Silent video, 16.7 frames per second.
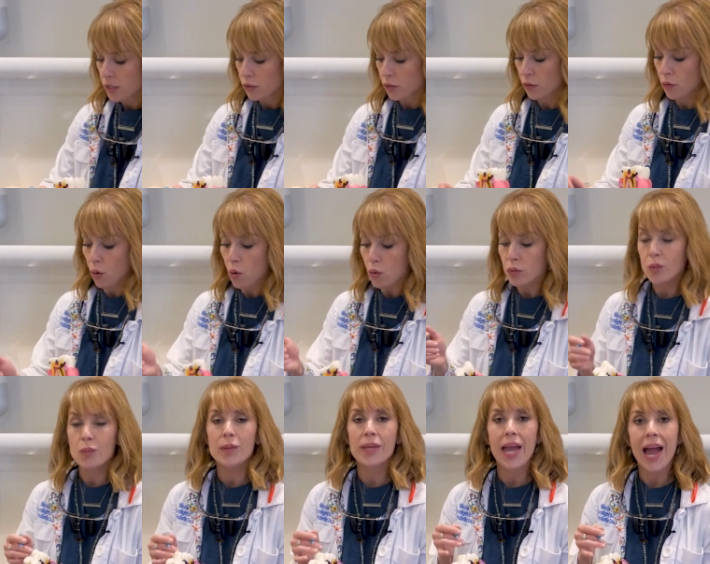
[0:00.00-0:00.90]
So the
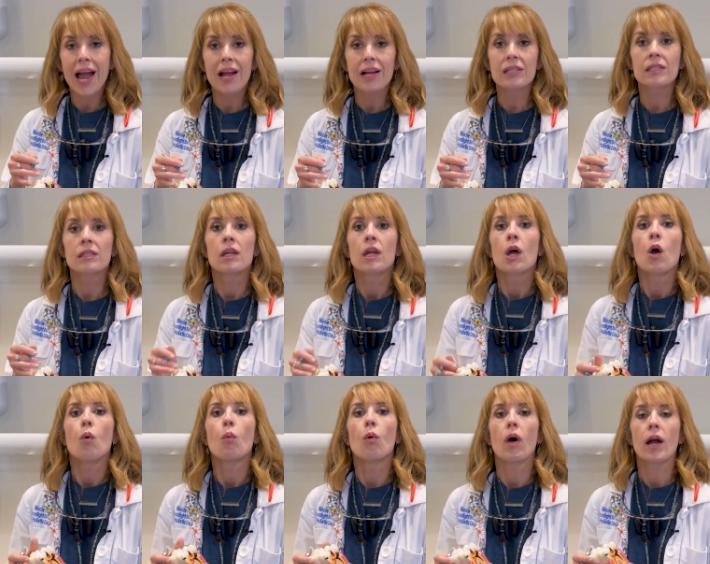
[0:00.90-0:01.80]
ozone gas
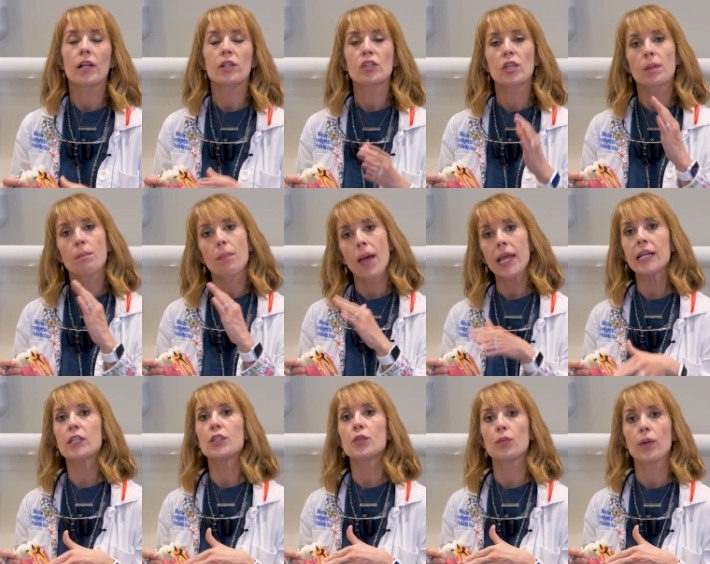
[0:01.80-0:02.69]
will actually
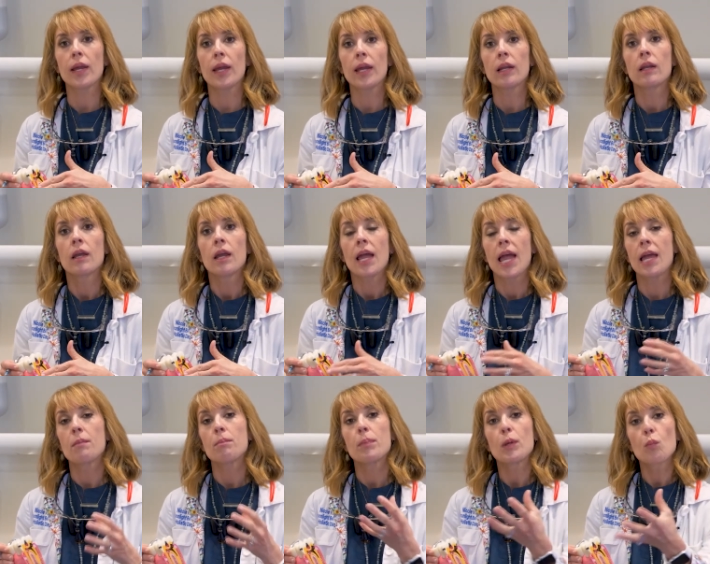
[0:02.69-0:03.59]
penetrate
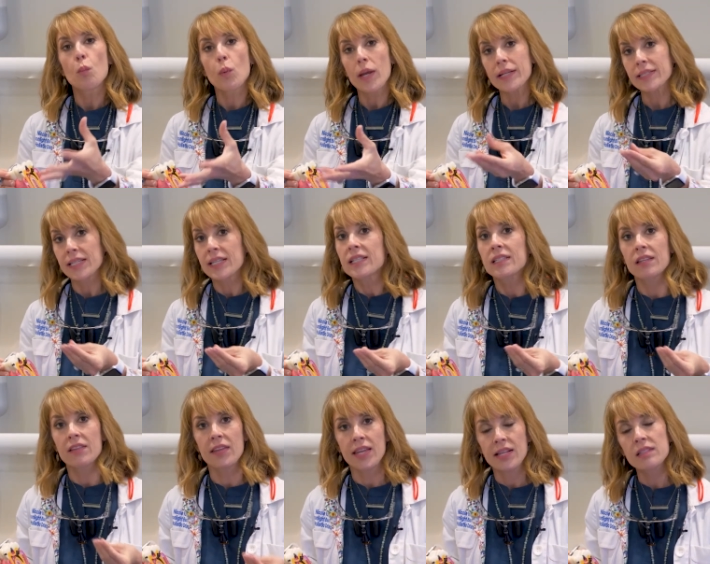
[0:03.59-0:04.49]
and be wicked
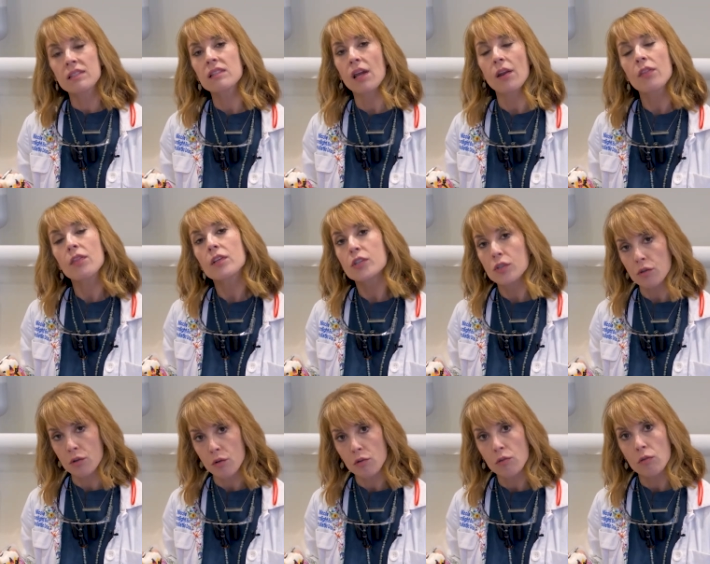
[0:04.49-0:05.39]
into the inside of the
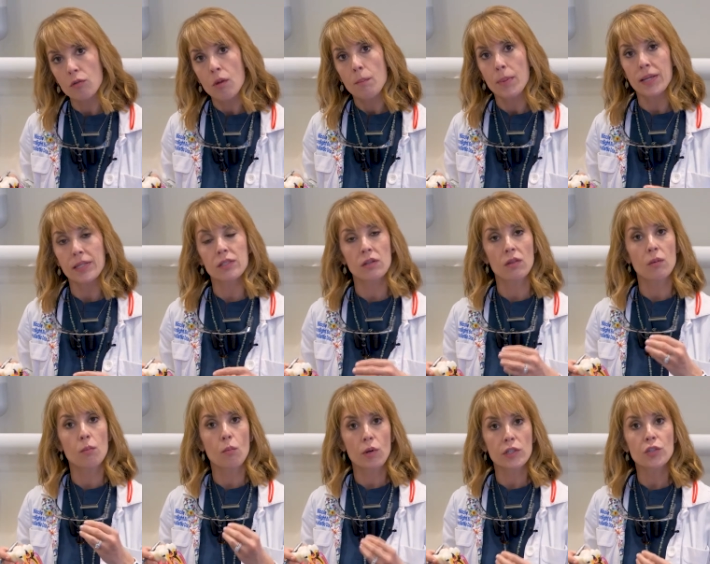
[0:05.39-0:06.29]
tooth based on
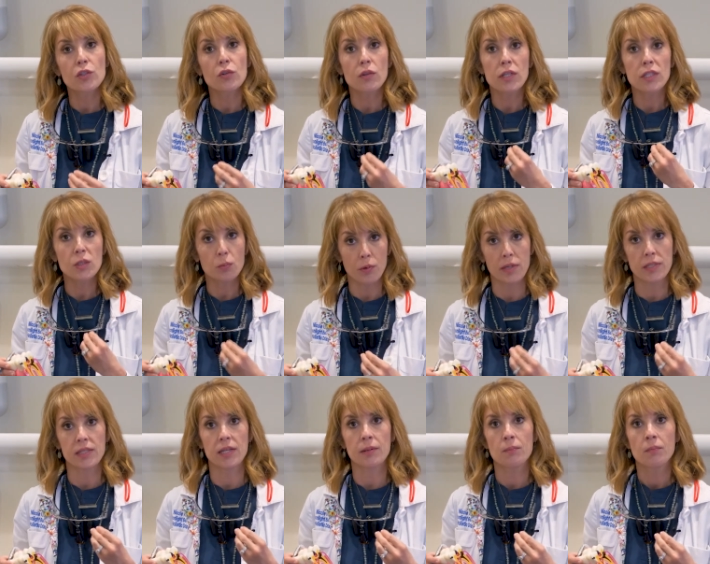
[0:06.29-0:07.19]
the moisture that's
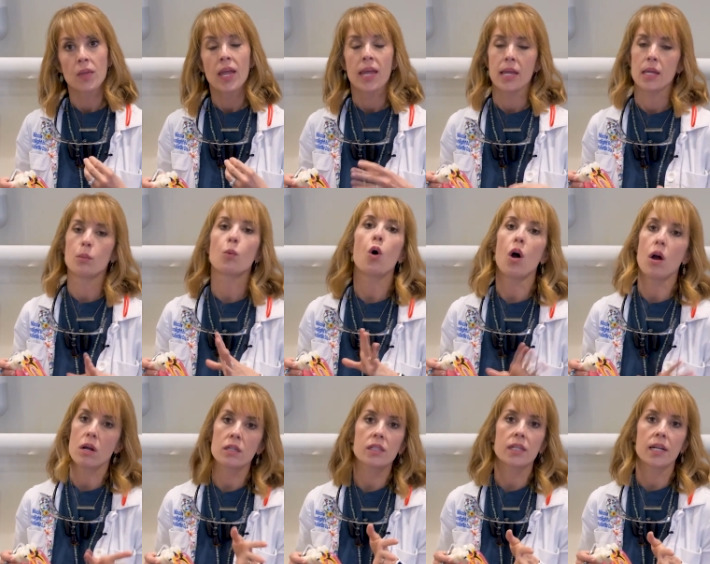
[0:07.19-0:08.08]
present and will
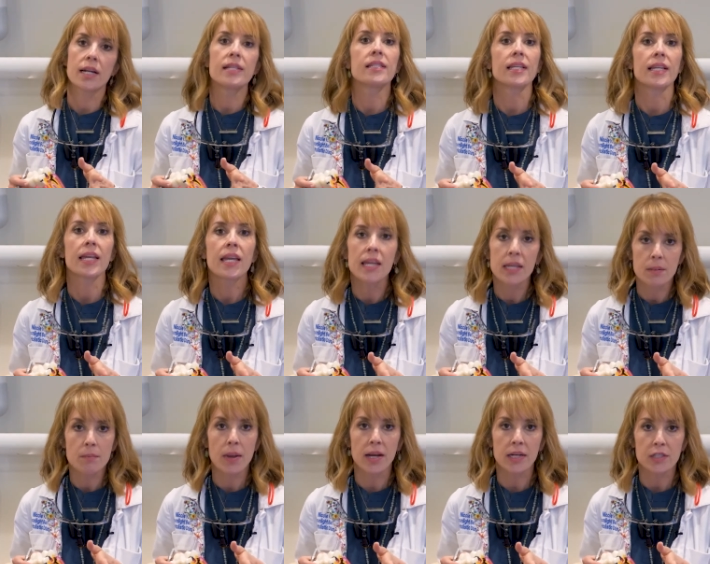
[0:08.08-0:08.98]
oxidize any
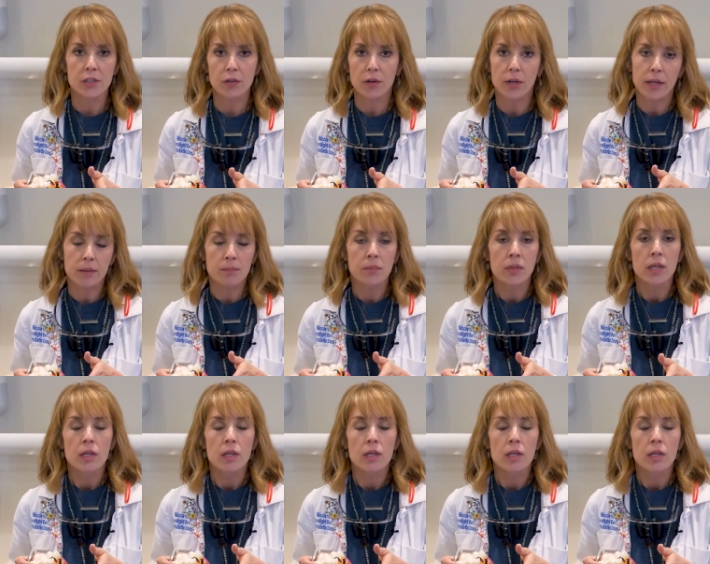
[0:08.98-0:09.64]
hidden bacteria.